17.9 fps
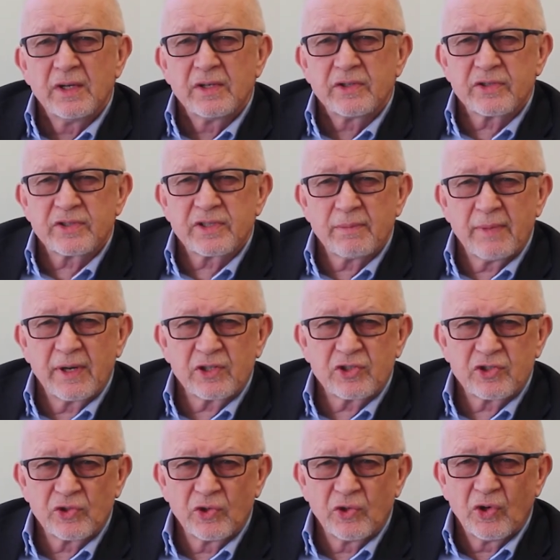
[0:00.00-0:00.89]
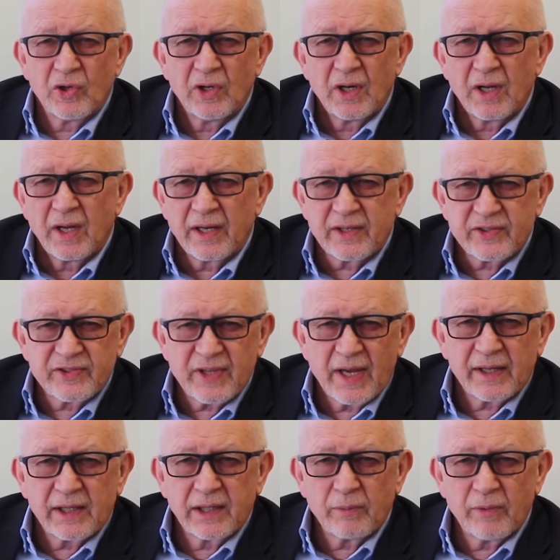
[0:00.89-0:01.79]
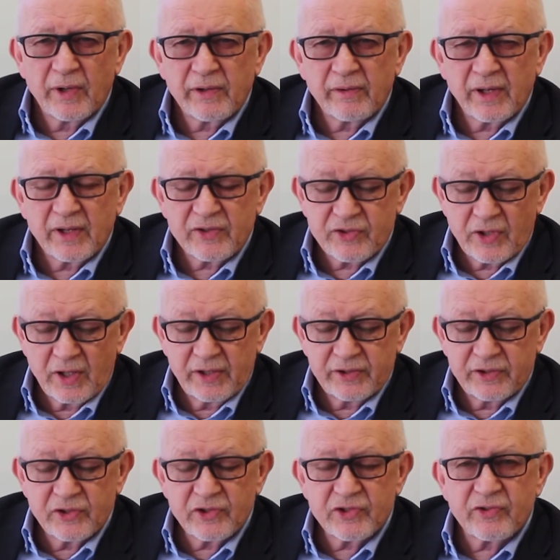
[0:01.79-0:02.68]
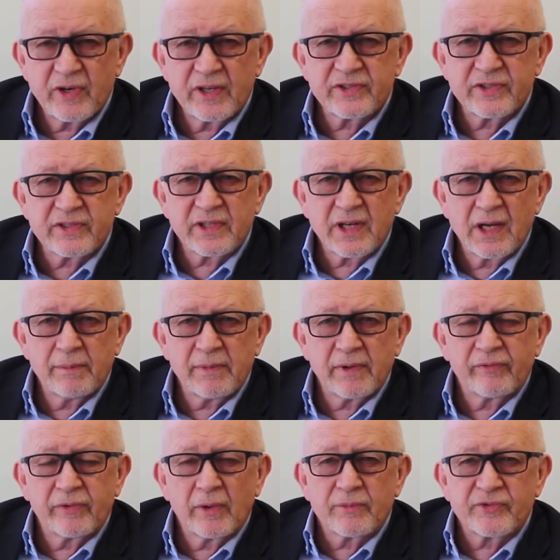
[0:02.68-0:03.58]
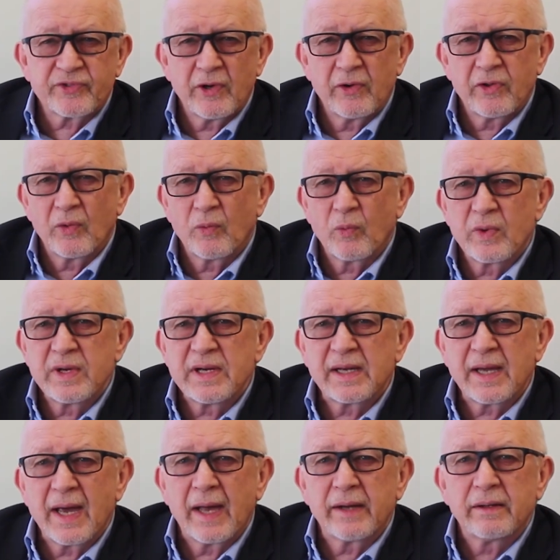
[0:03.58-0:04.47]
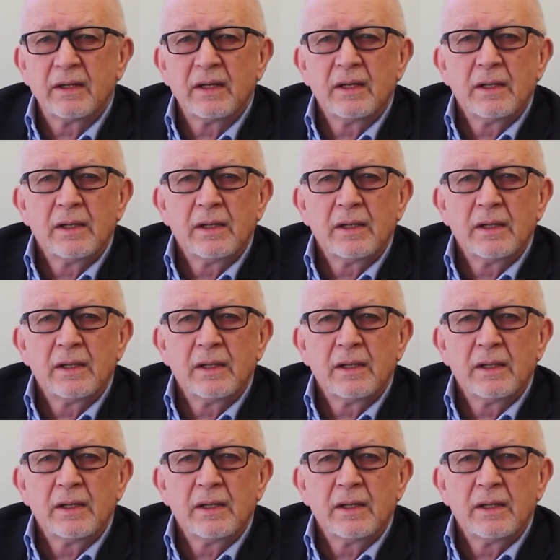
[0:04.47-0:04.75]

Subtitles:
just to make sure exactly where your anxiety and stress is coming from so that we can